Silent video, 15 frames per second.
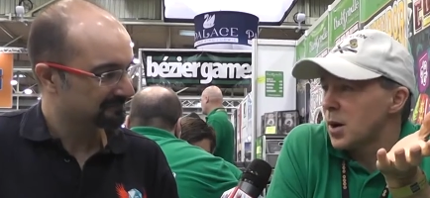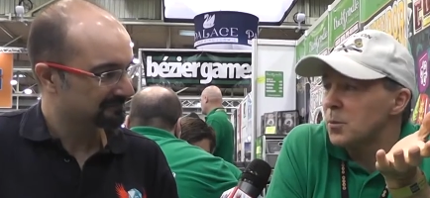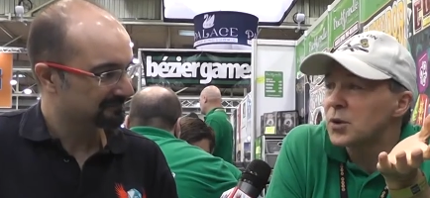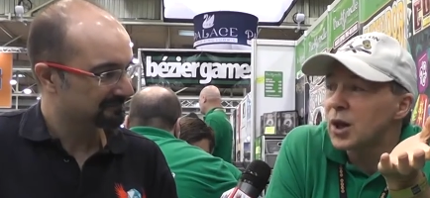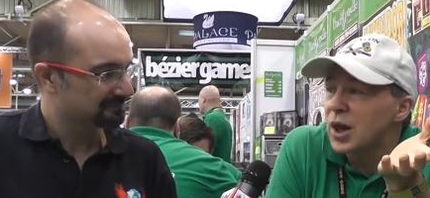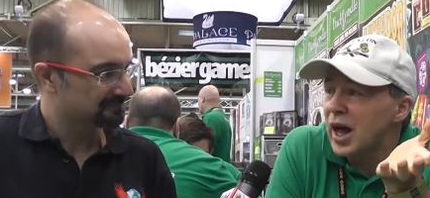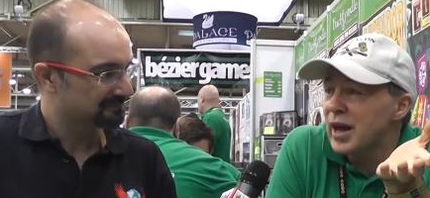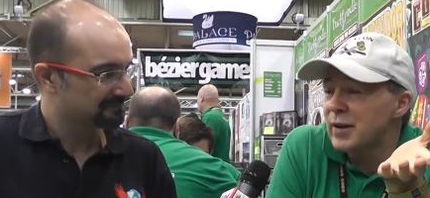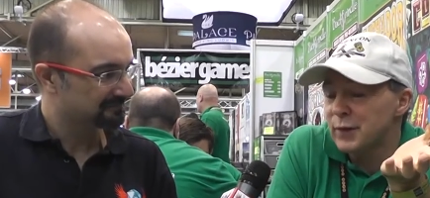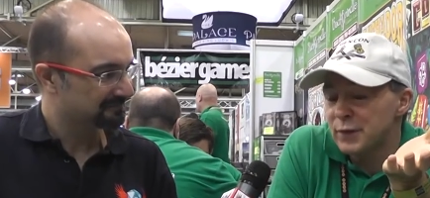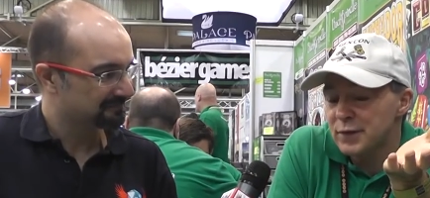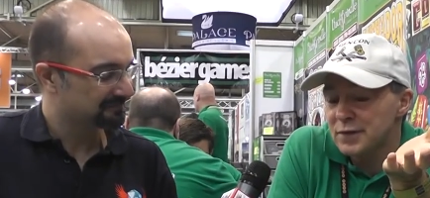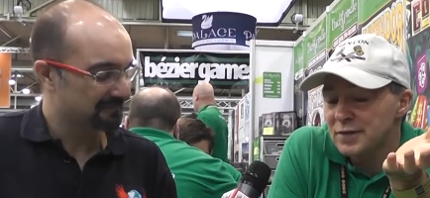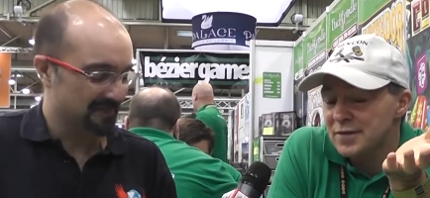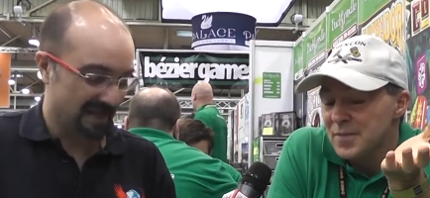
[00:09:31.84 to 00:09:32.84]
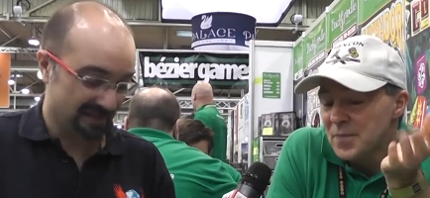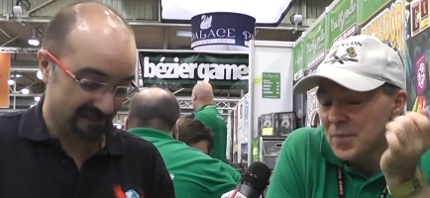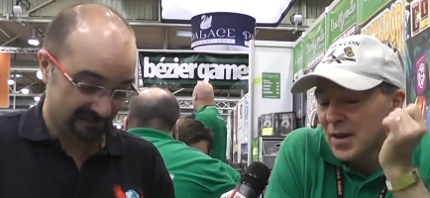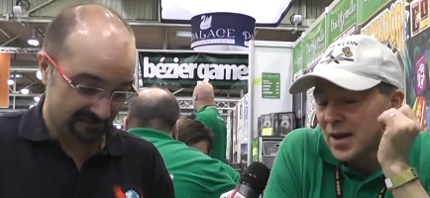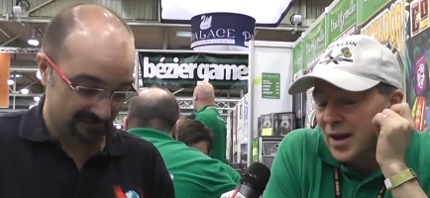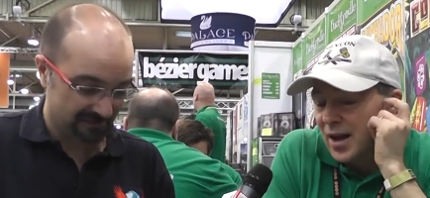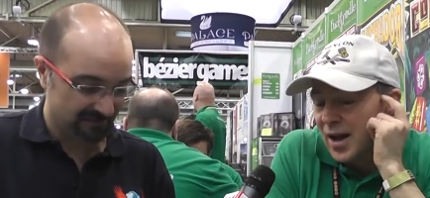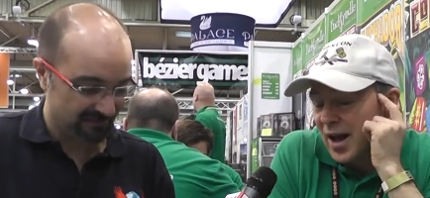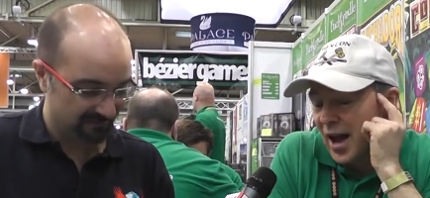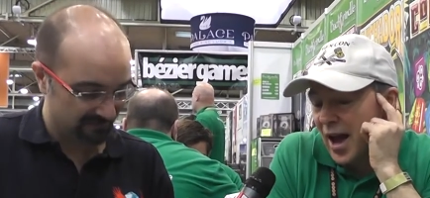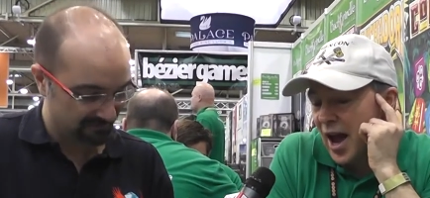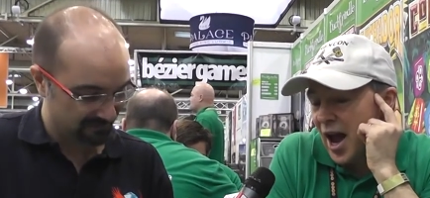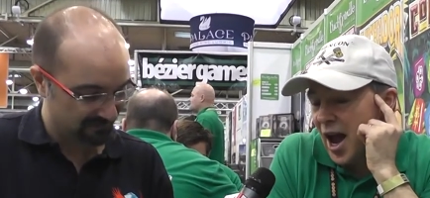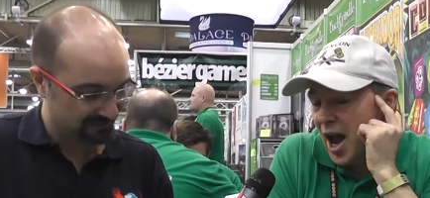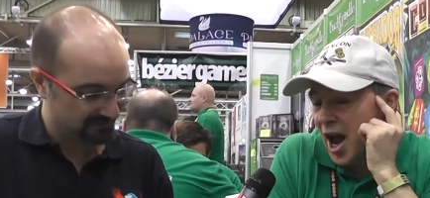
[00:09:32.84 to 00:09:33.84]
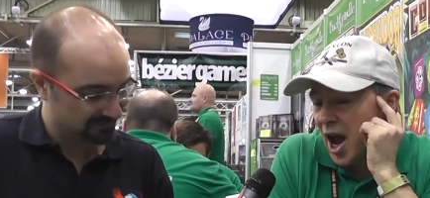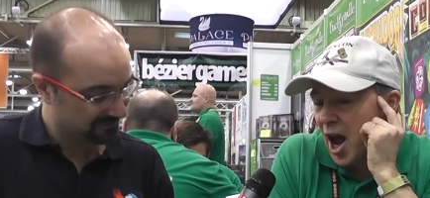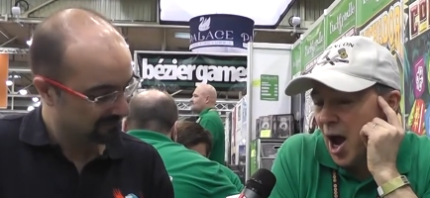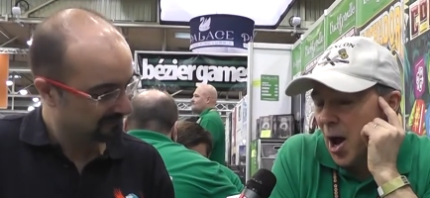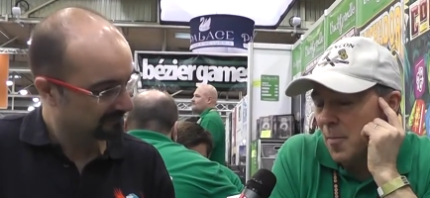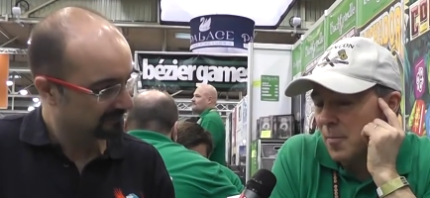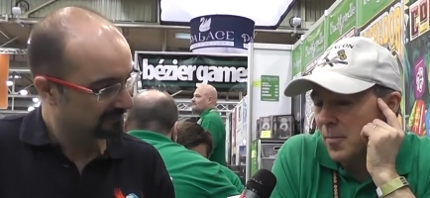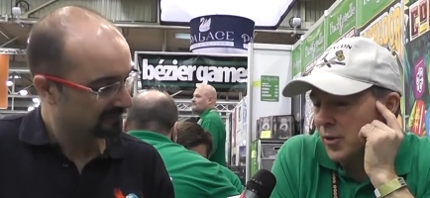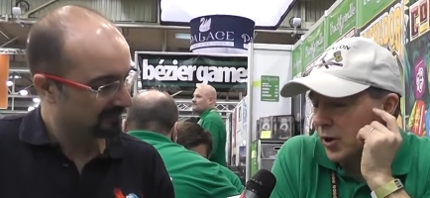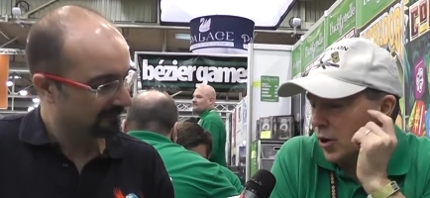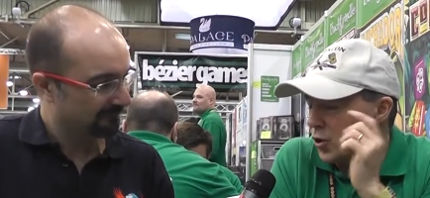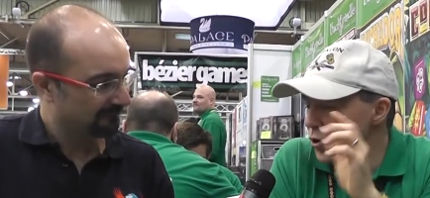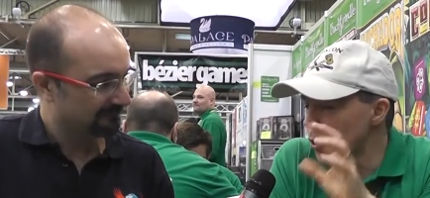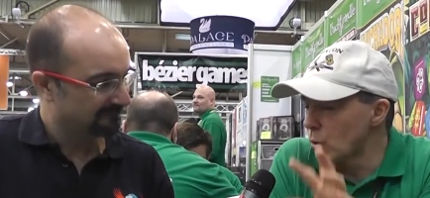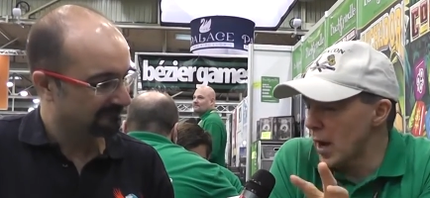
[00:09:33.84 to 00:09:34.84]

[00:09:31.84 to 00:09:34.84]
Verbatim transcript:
Speaker 1: come to life. Um, there are no